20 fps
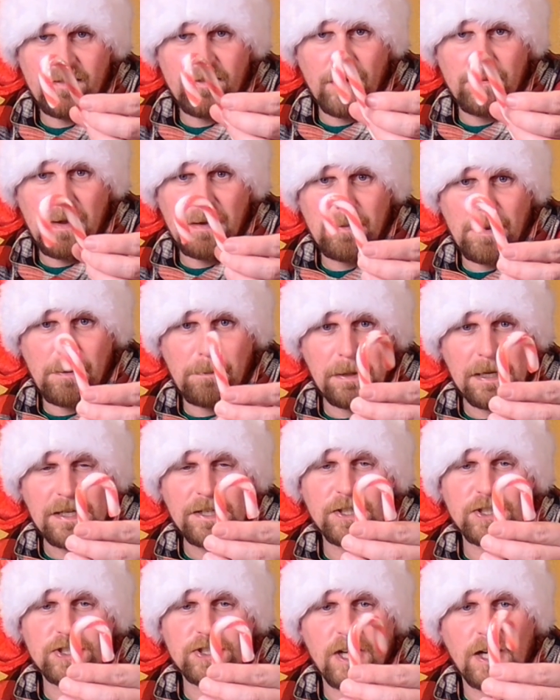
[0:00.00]
of a maybe a
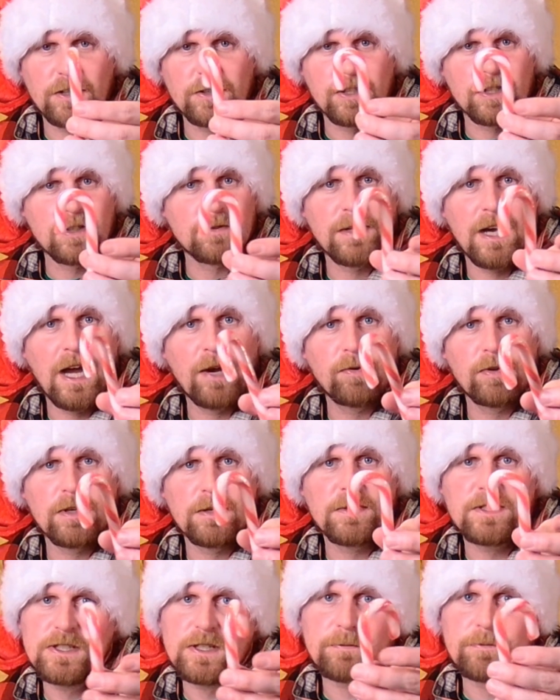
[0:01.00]
pinkish color, but I wouldn't
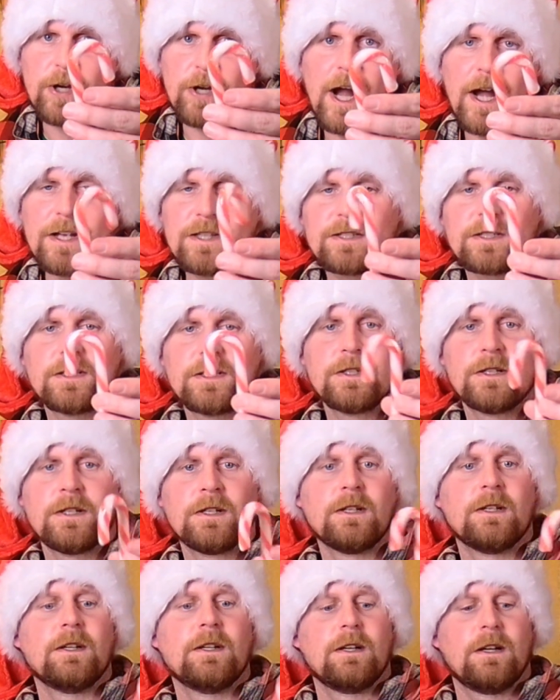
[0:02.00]
be surprised.
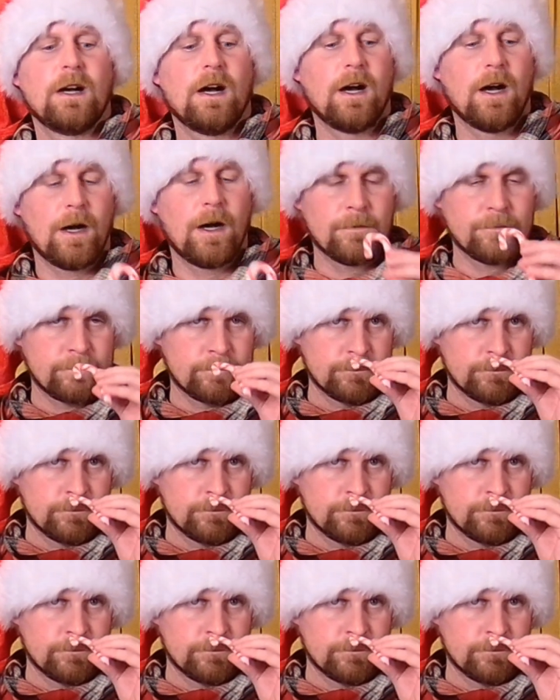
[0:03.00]
Um,